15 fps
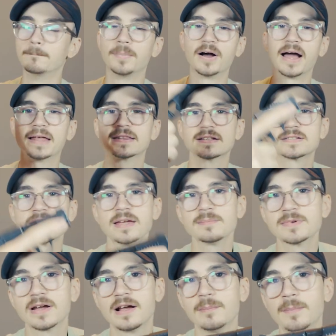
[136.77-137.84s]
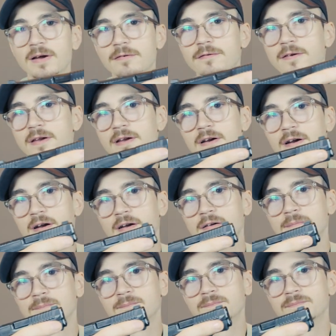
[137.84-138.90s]
But at the same time, my
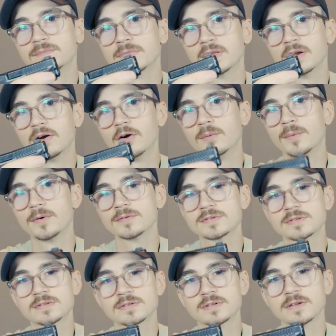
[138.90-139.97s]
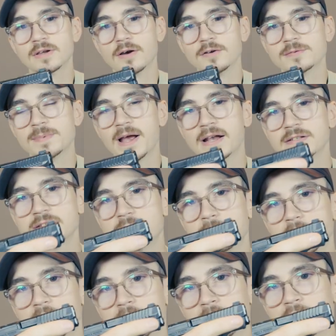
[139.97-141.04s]
finger almost goes past the
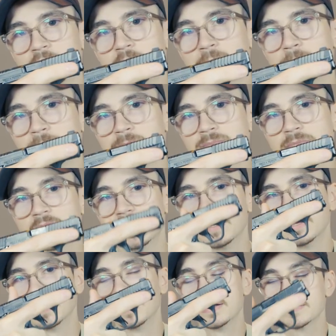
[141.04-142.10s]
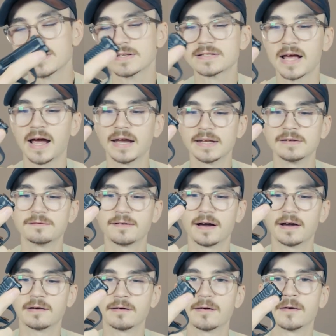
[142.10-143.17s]
barrel there. It is a tiny
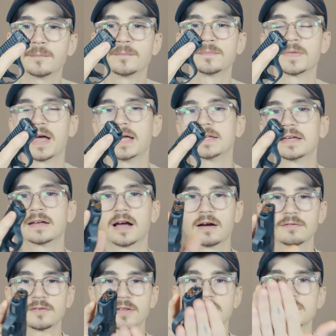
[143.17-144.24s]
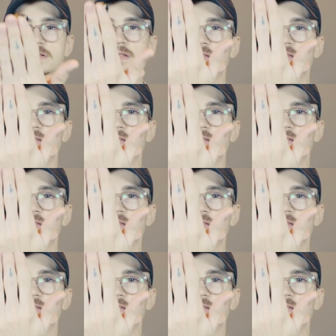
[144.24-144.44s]
firearm. I can cover this